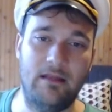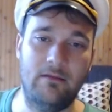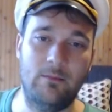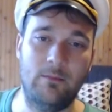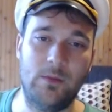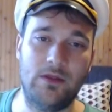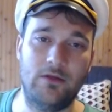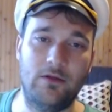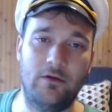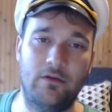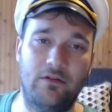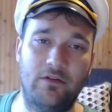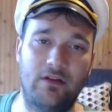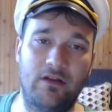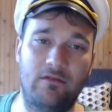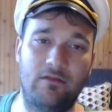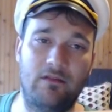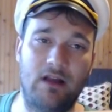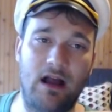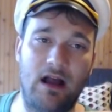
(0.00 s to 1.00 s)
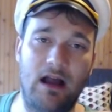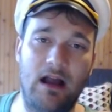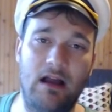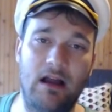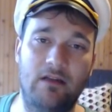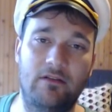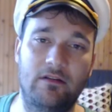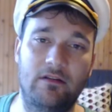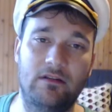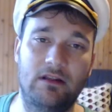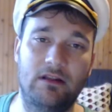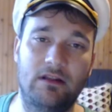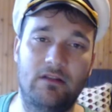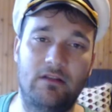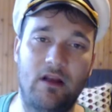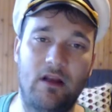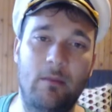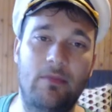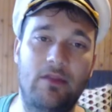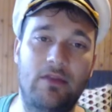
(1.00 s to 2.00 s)
their stuff dies, and get
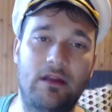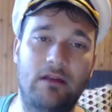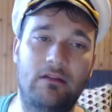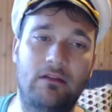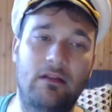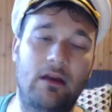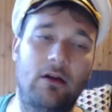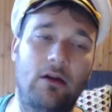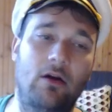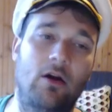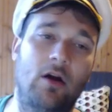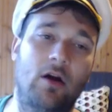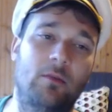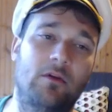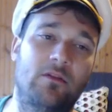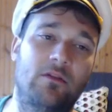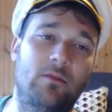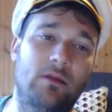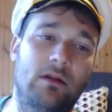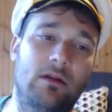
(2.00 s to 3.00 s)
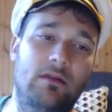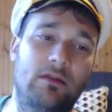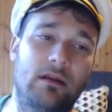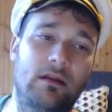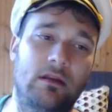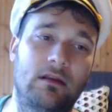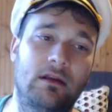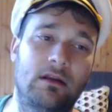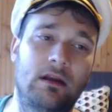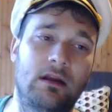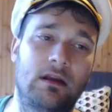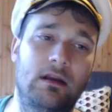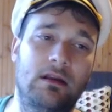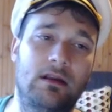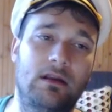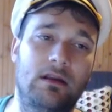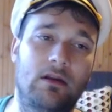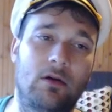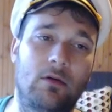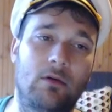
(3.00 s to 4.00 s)
some things out of Armor Smith, and,
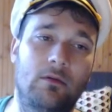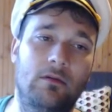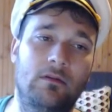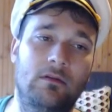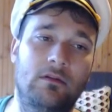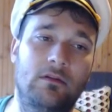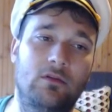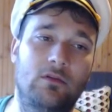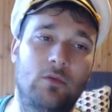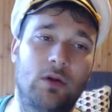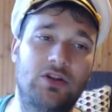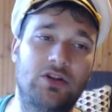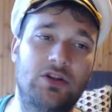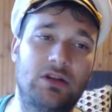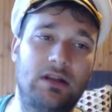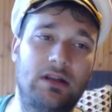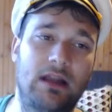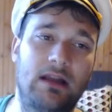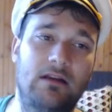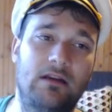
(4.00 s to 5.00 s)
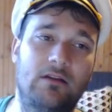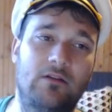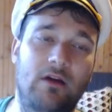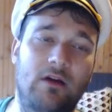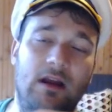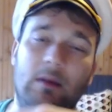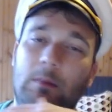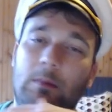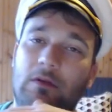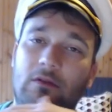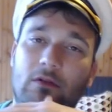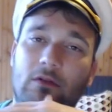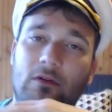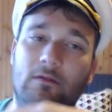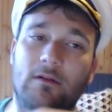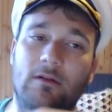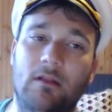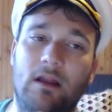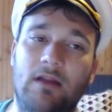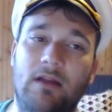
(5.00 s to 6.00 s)
you know, do what you can to try to preserve
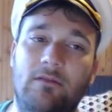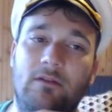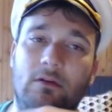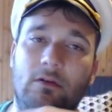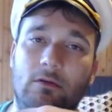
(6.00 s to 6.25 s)
your life total